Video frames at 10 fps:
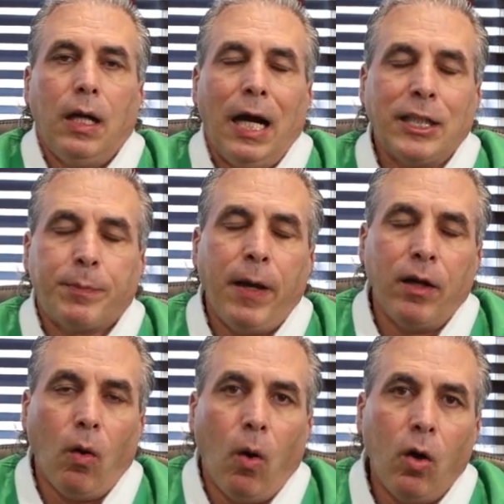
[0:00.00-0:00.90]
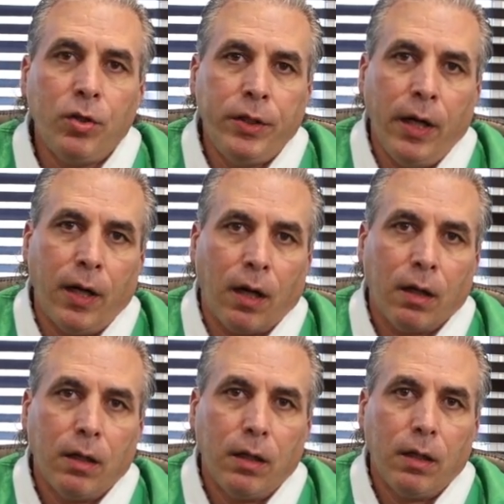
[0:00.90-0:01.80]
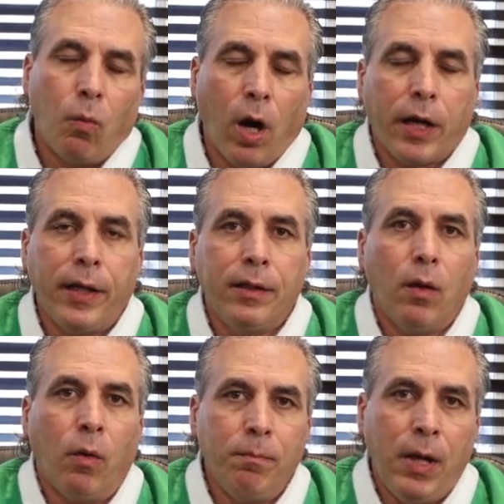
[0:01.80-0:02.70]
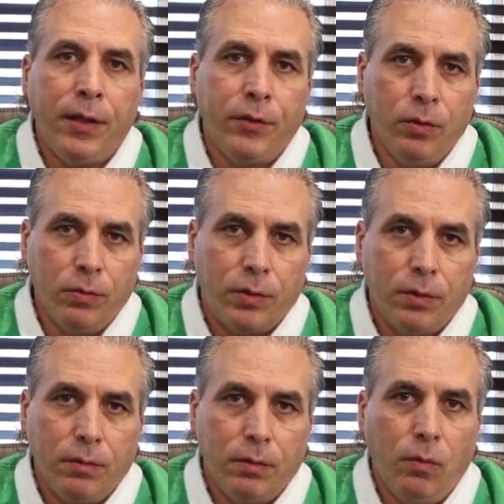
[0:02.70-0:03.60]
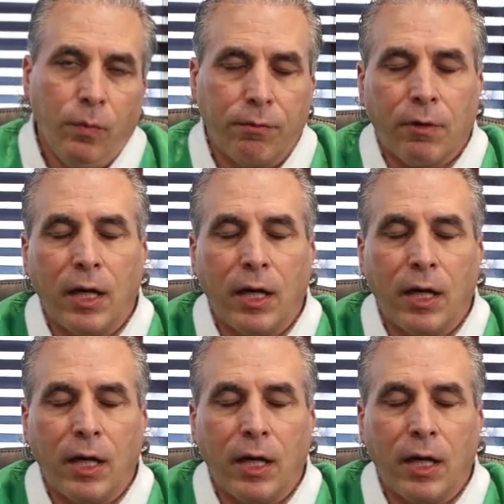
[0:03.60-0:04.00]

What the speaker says: I spent all year working on menus with